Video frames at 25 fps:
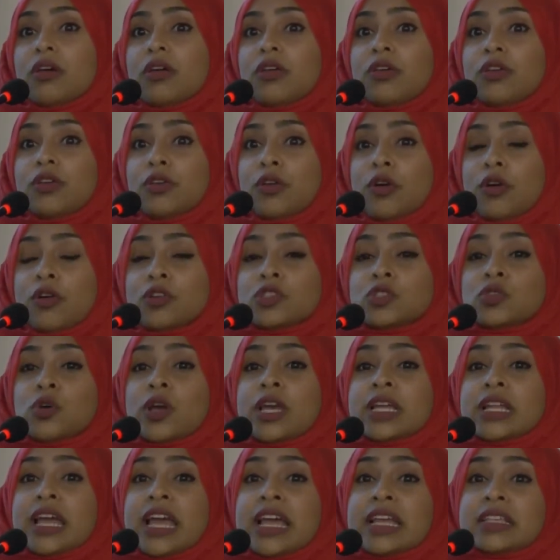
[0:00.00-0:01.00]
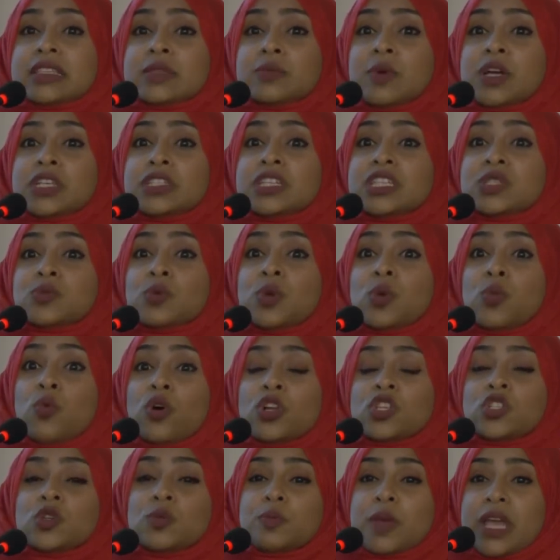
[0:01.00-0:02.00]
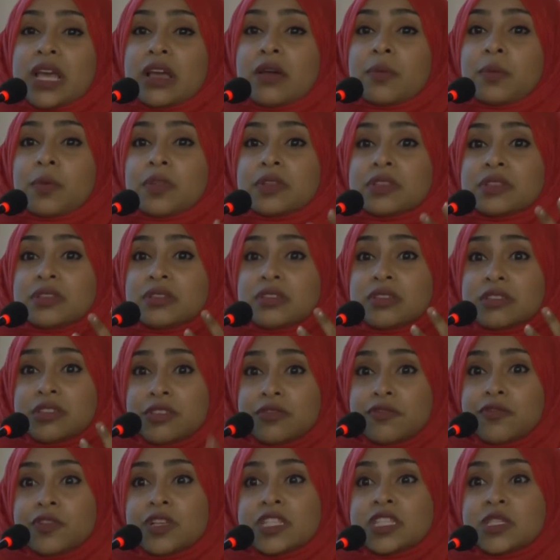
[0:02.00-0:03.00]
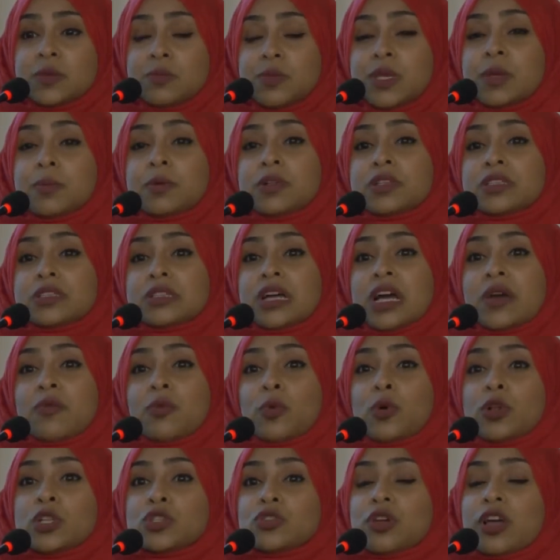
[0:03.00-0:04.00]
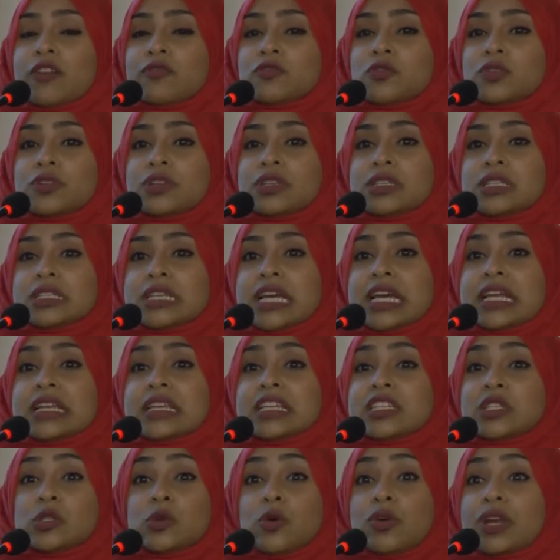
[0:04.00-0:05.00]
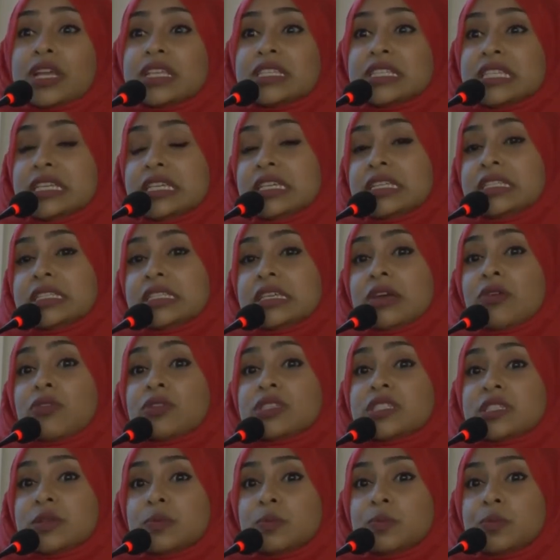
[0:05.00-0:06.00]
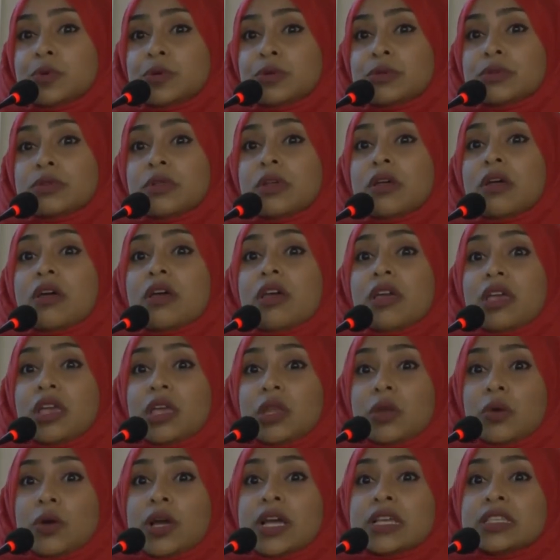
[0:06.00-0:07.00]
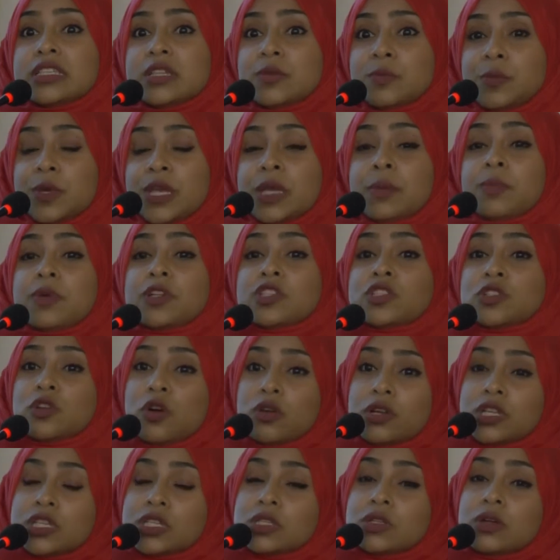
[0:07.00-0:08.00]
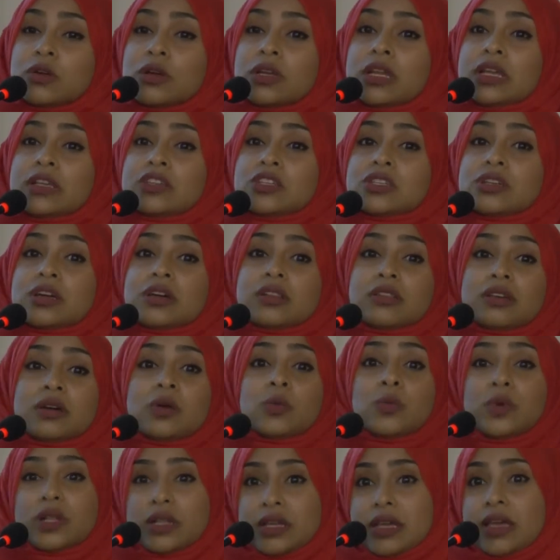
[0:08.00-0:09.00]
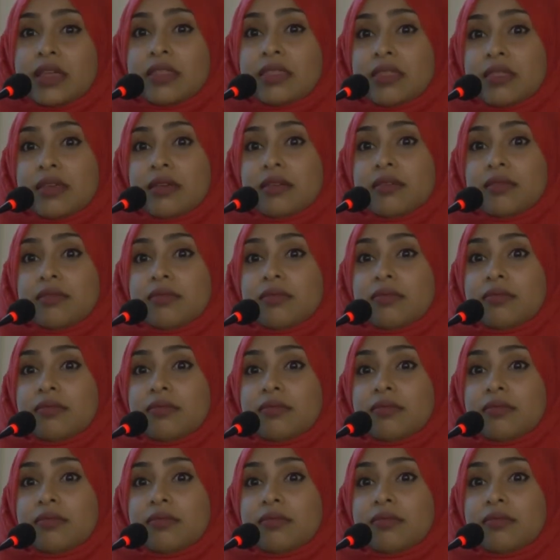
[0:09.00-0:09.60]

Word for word: You know, so it, as much as we want to make a difference in people's life, we also have to understand it's not as easy or simple, you know, as it be. But slowly, slowly, inshallah, we'll get there.